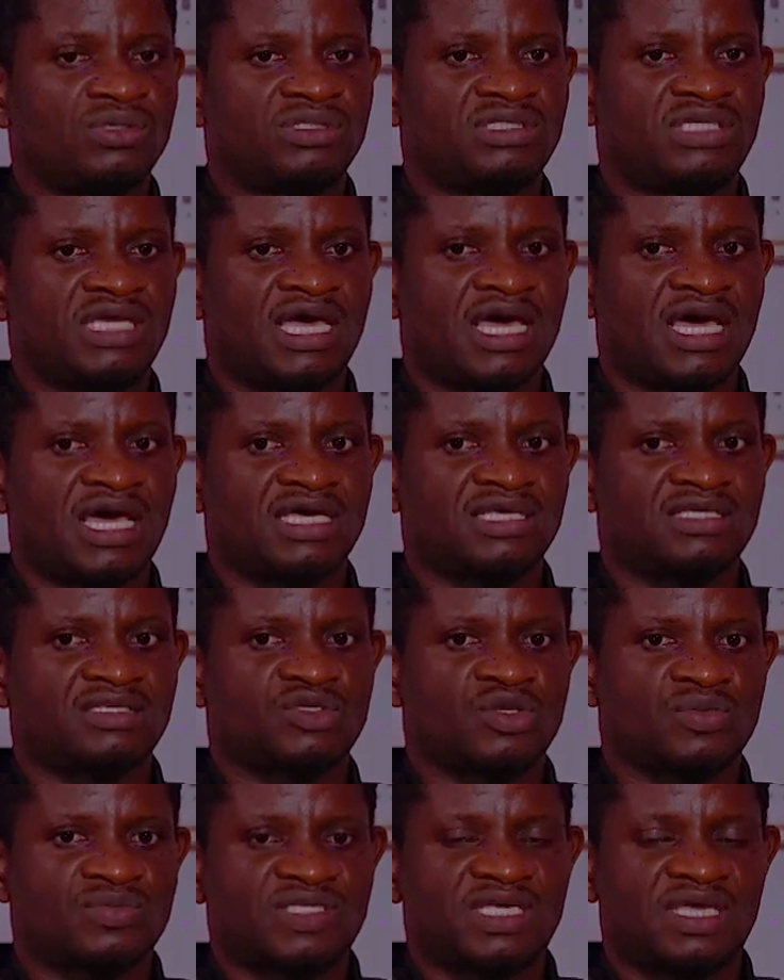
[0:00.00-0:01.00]
there are
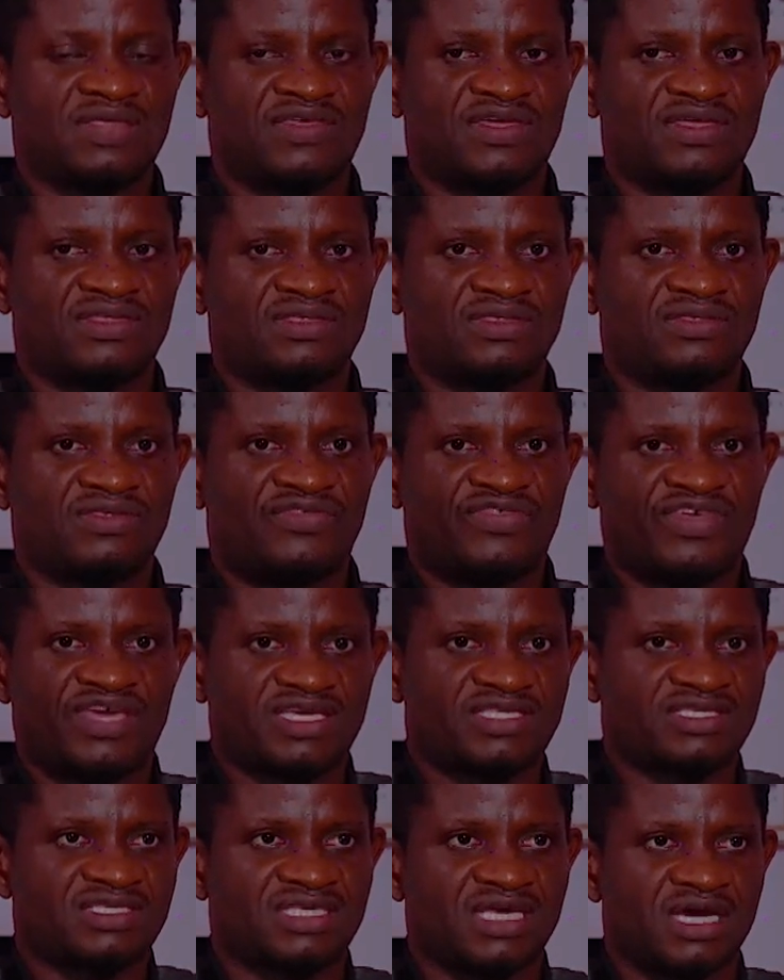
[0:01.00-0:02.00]
some certain
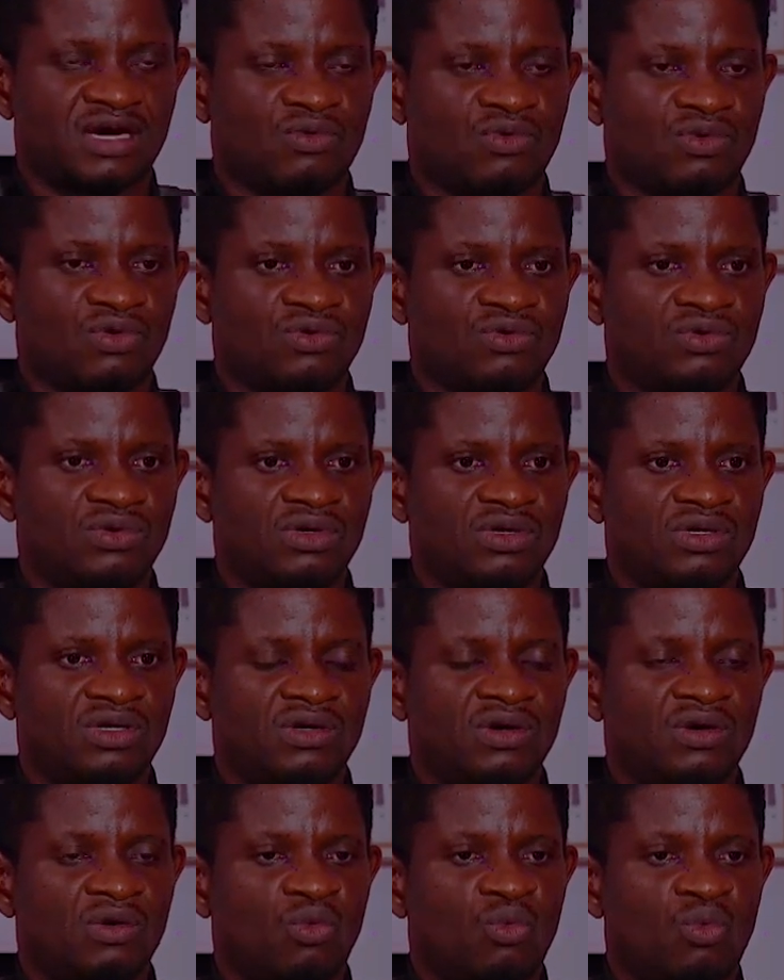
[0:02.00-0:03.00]
things that will
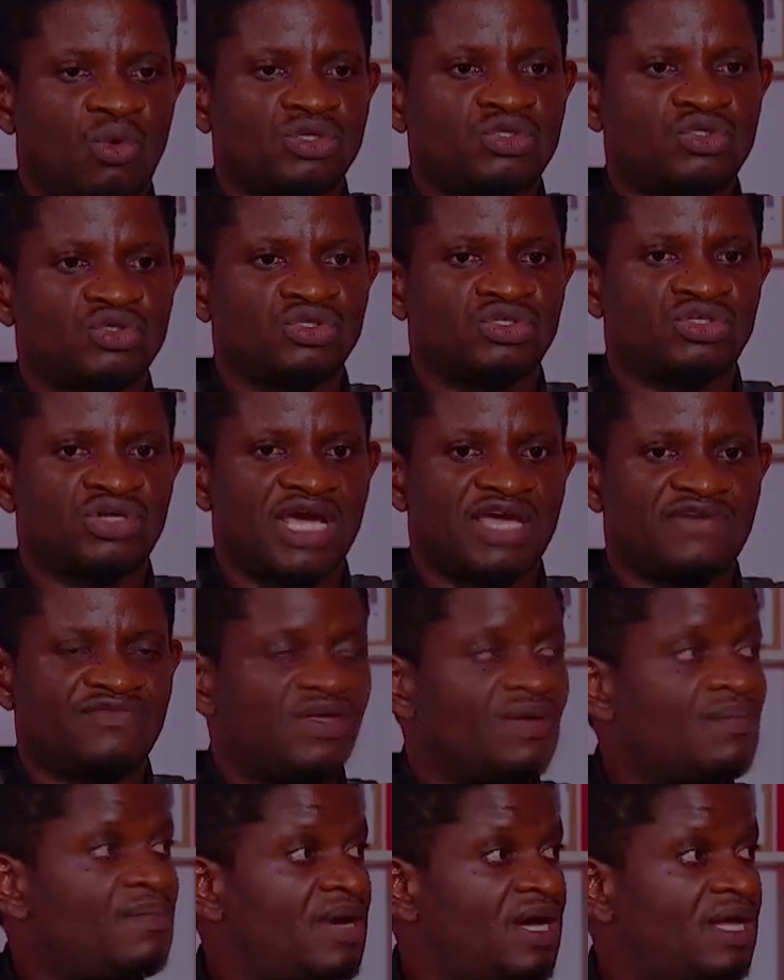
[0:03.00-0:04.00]
want to drive
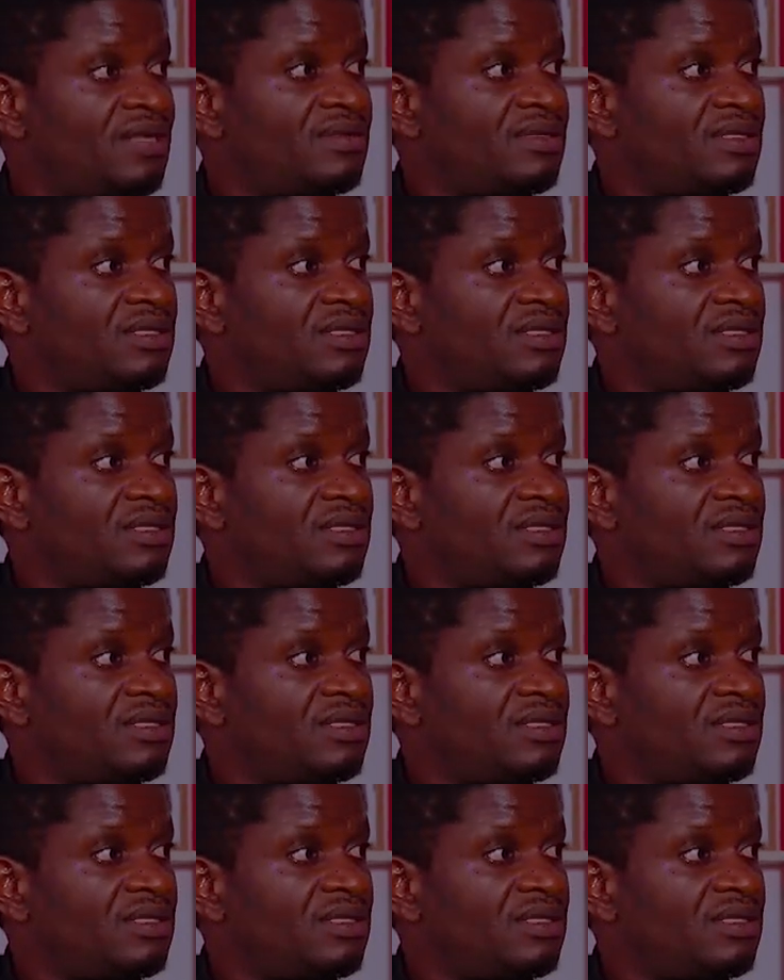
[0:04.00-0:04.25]
a man